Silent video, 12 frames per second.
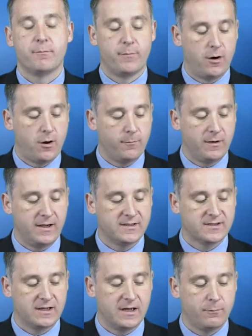bar
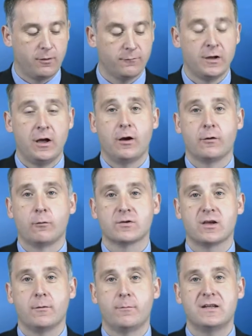plates came off, and
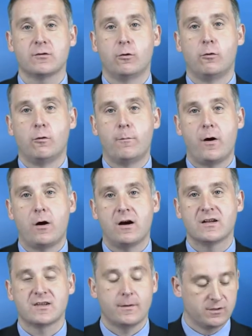also beat all bar
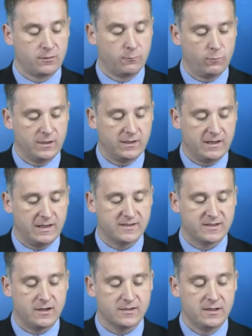a subsequent winner last
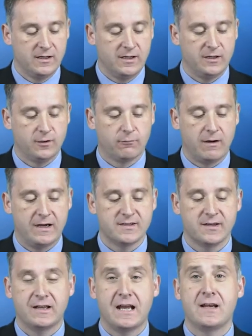start in Great
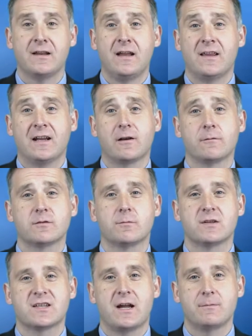Again. That comes from
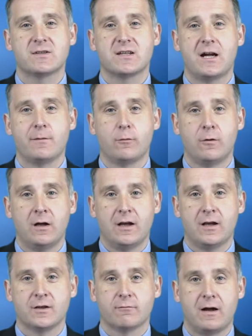the same stable
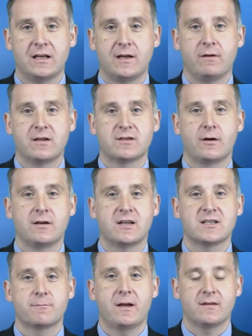as Reykjavik, so you'd
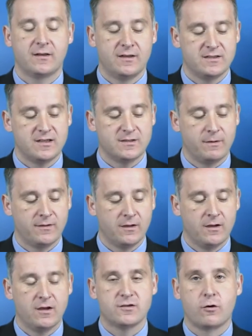expect that Lindsay Smith
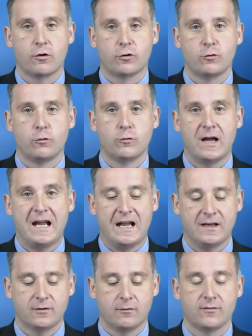has got a good
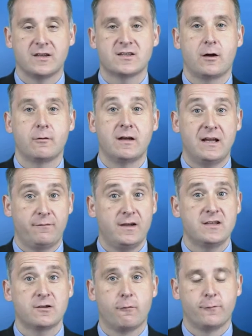handle on this. So if
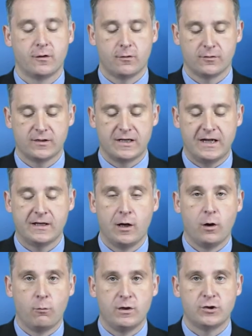he's confident on the day,
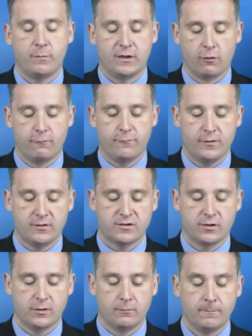we should be confident
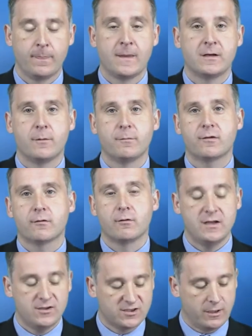too. Number
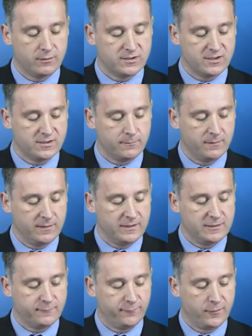3, Stoicism,
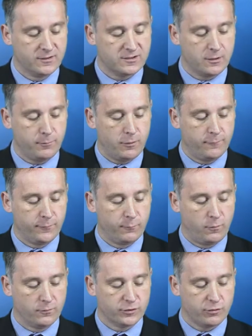is first up off the
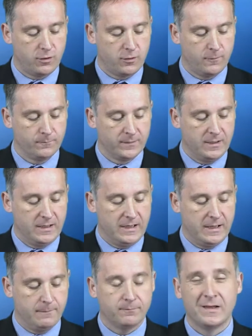1 trial.
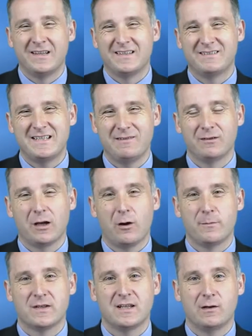Didn't go
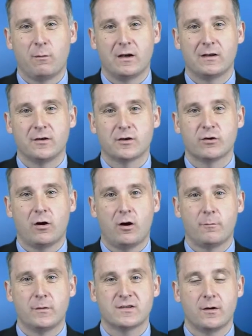particularly well in the trial,
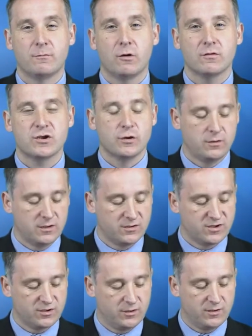but not too
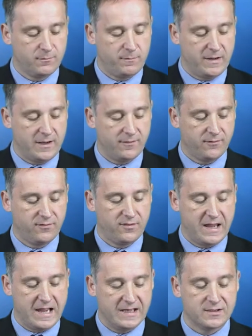concerned about
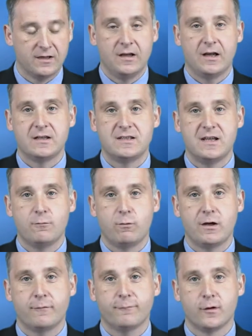that. Did
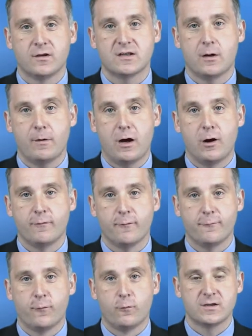win first up over
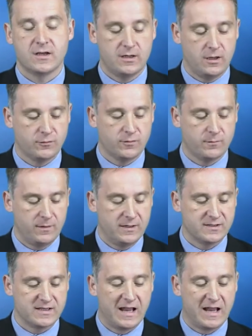1,400 metres